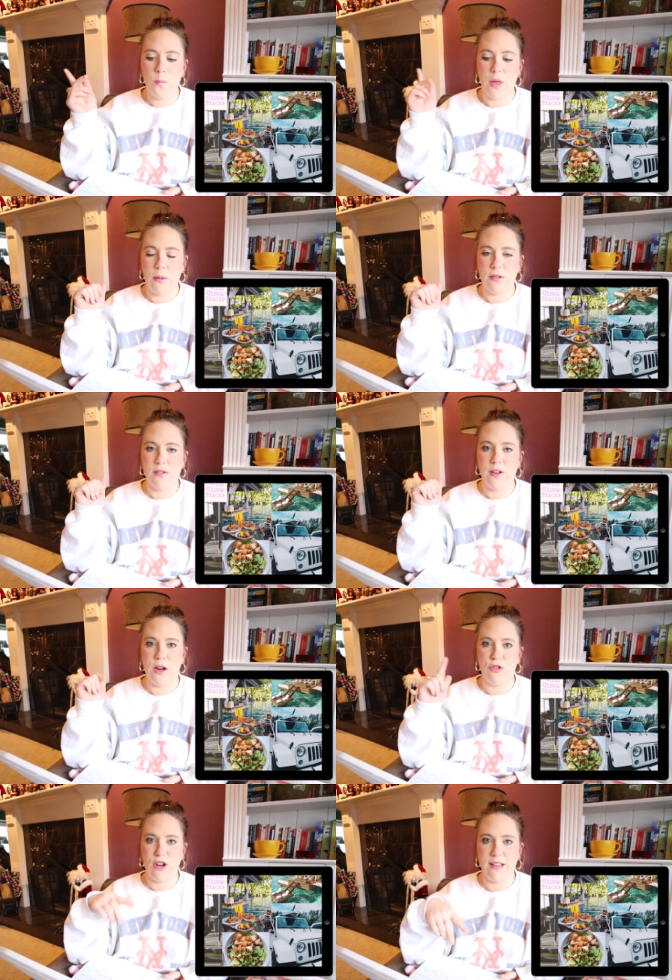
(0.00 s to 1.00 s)
that was the
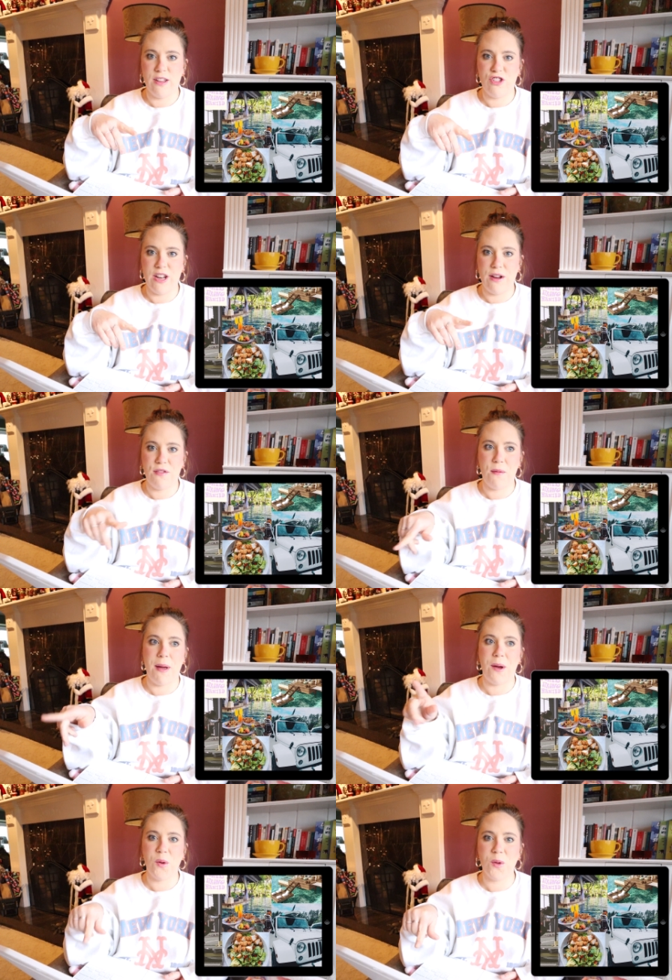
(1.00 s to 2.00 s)
video transitioning from
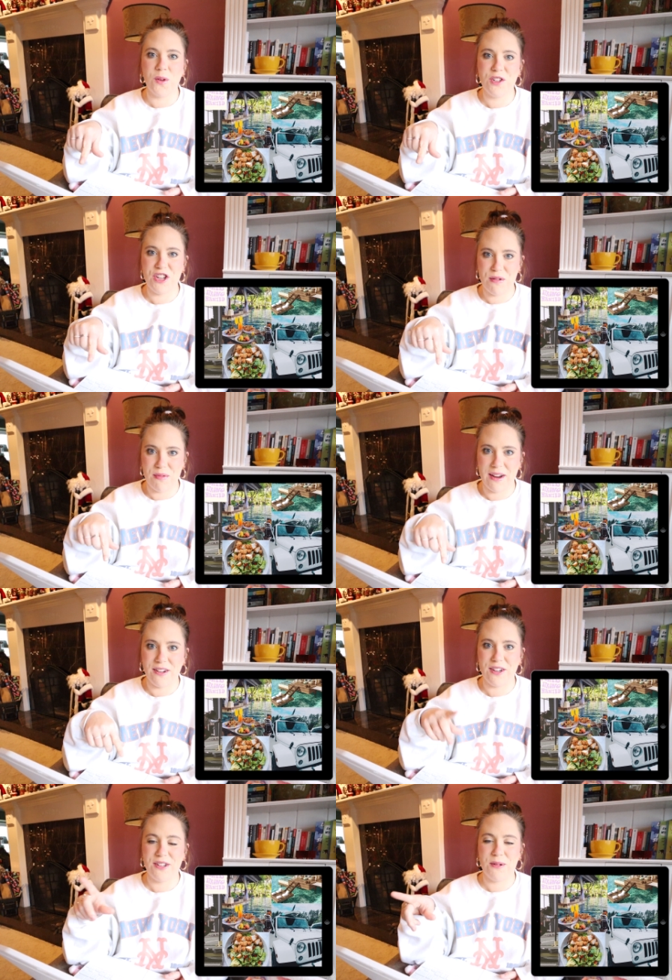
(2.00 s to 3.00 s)
my old Jeep
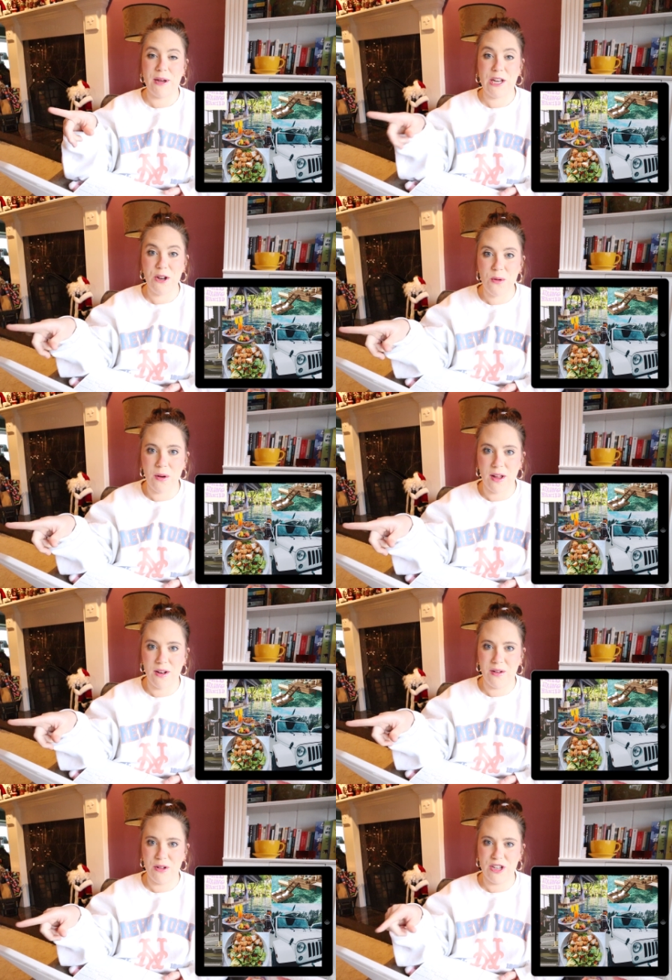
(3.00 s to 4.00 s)
Wrangler to my new
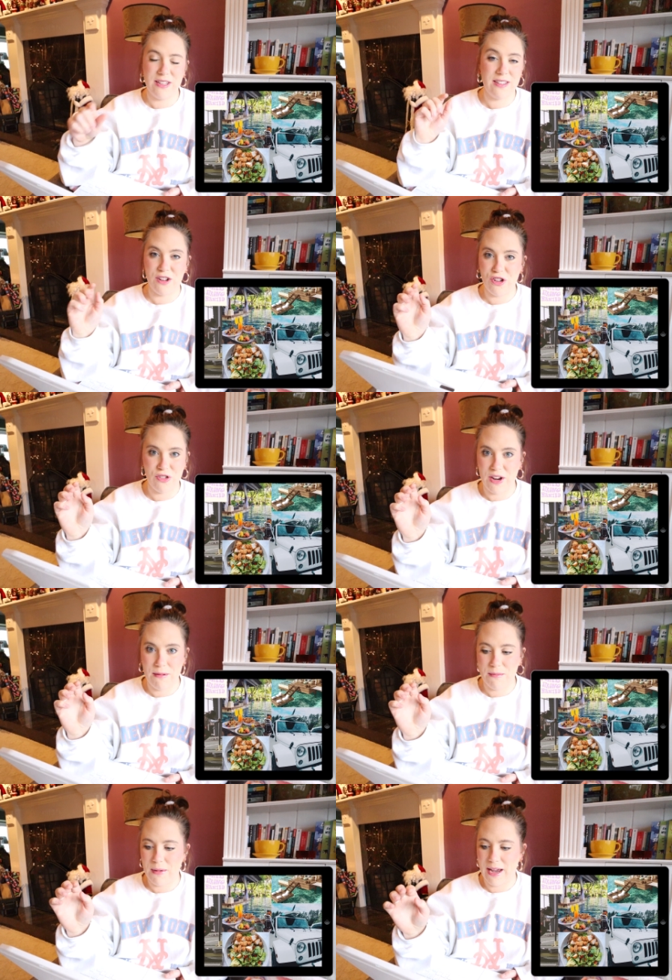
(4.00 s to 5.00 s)
one, which is such a
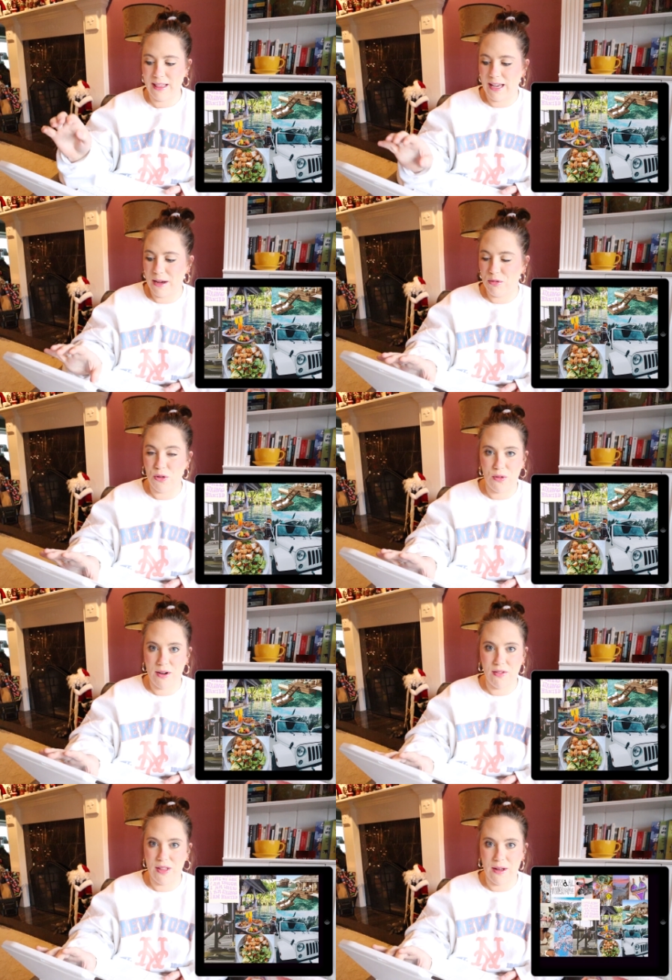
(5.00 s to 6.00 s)
dream, and like I'm so
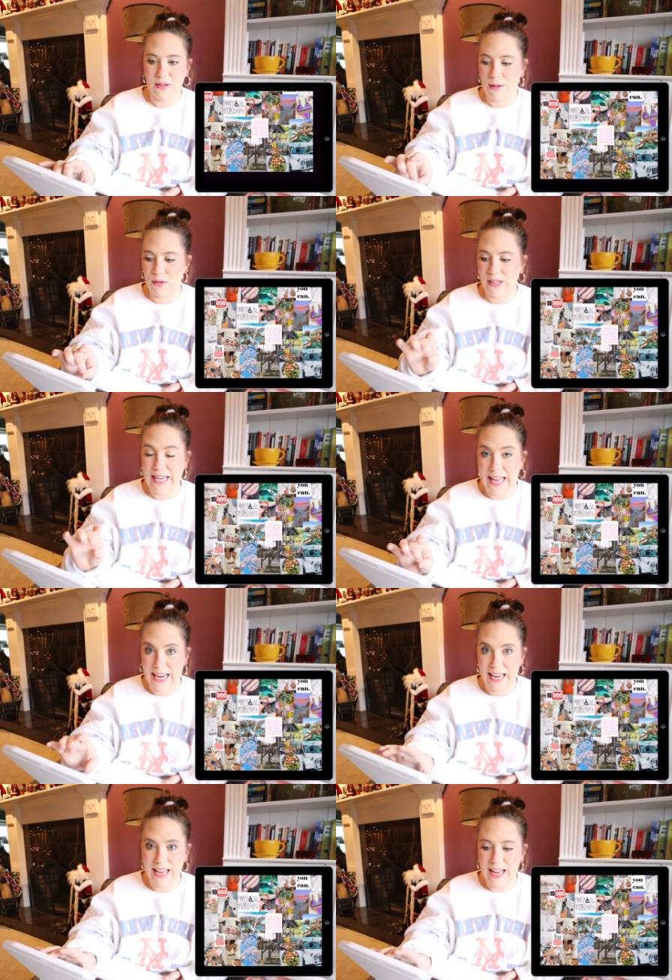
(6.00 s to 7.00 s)
grateful that I was able to get
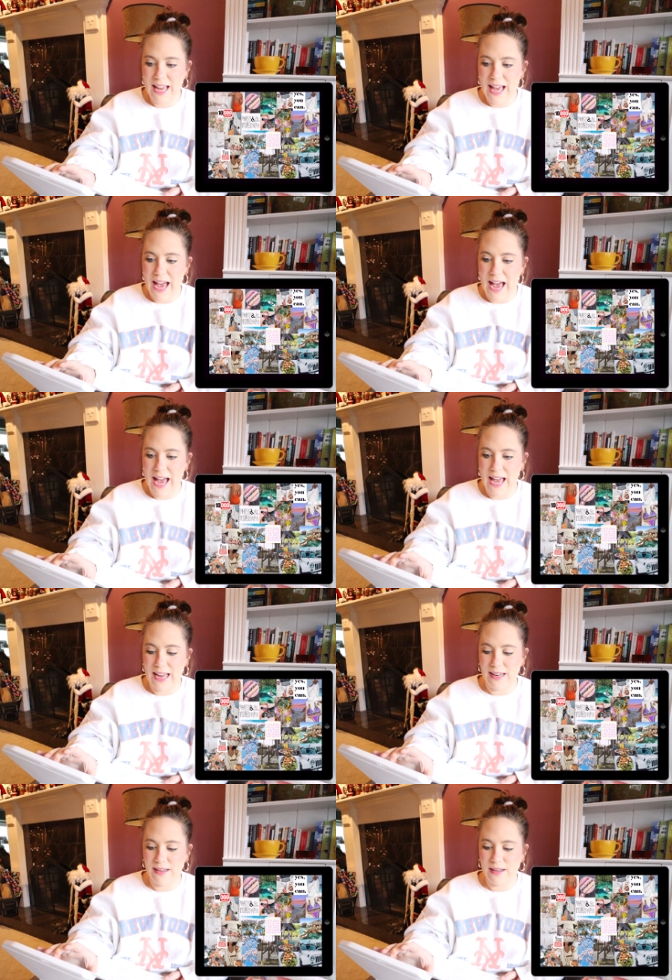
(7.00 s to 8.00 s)
it.
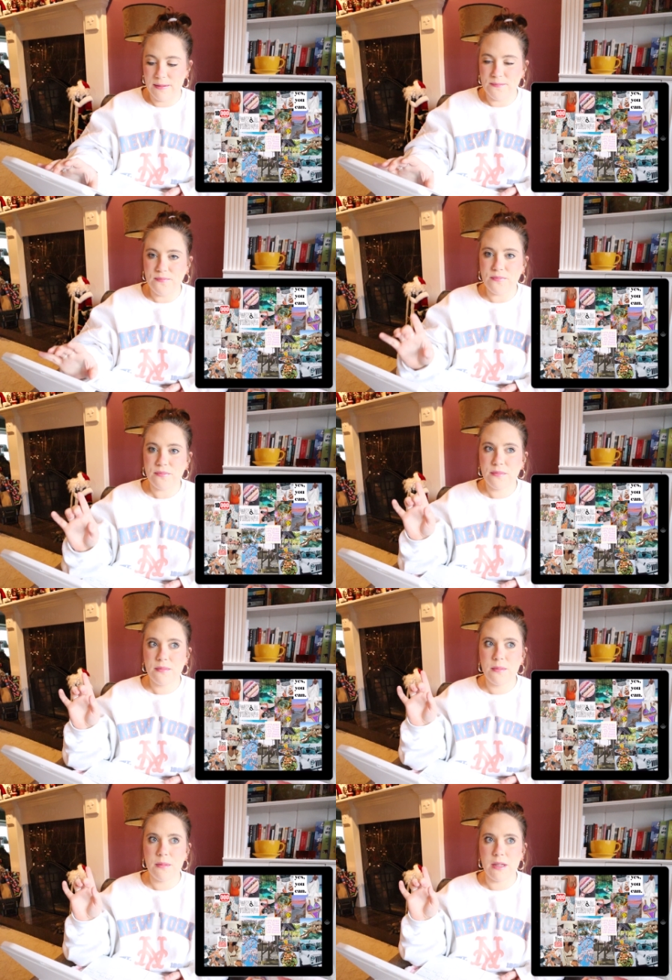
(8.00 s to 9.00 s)
And
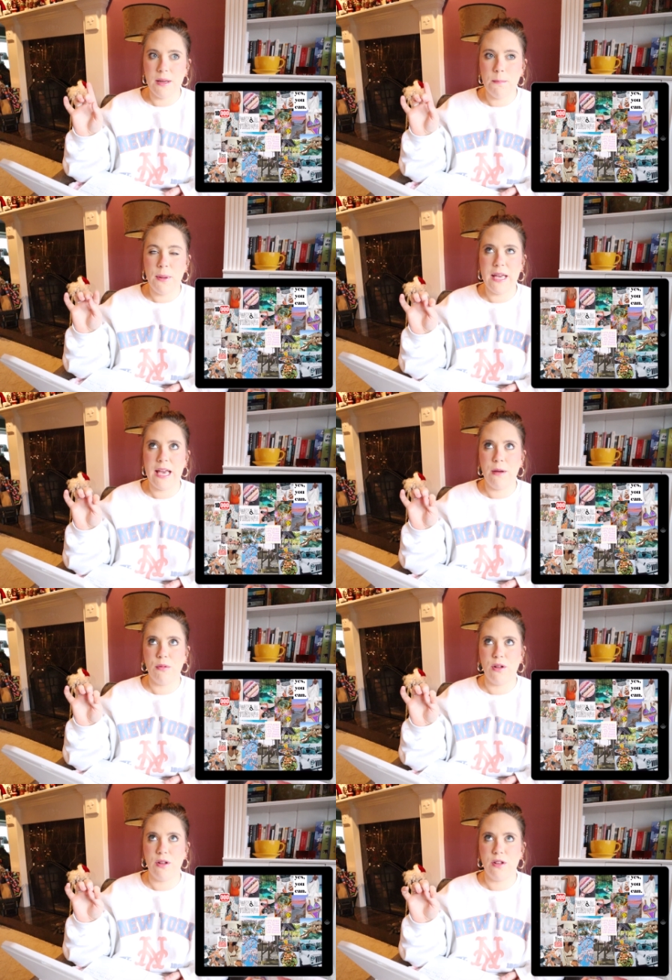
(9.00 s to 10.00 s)
being
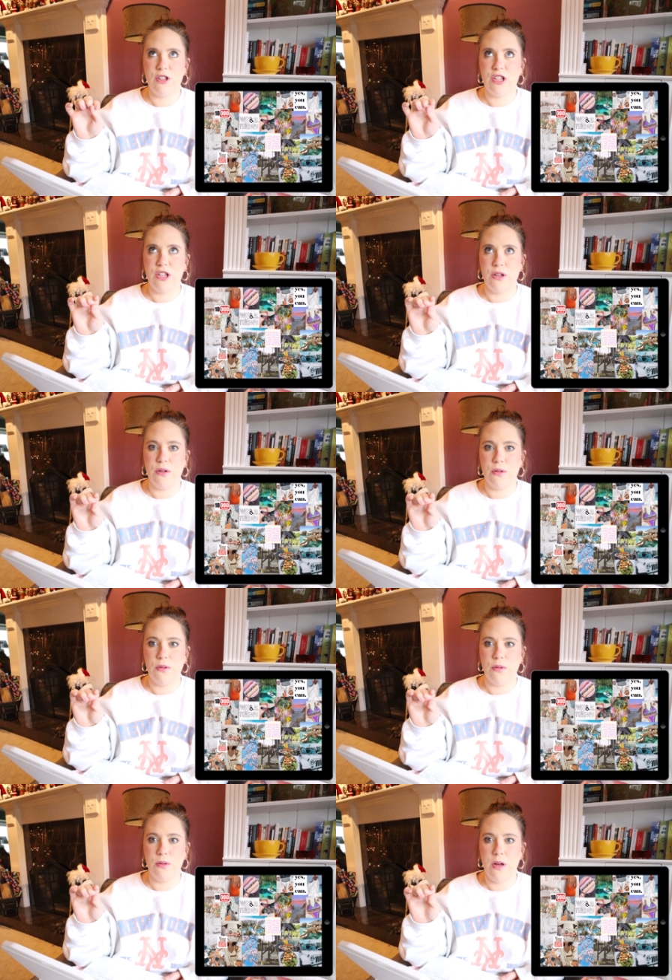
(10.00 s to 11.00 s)
able
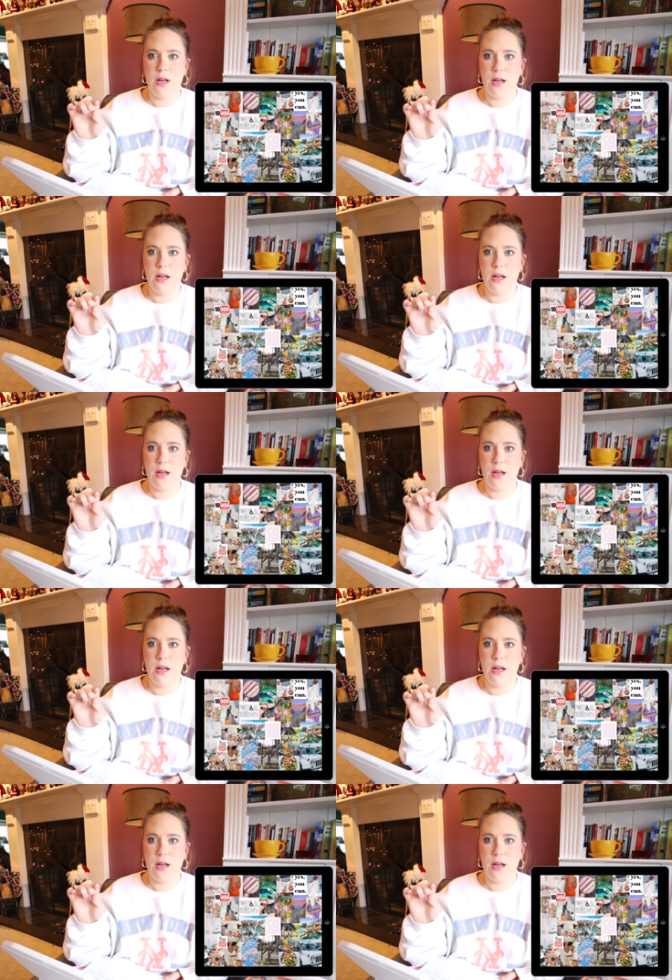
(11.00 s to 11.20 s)
to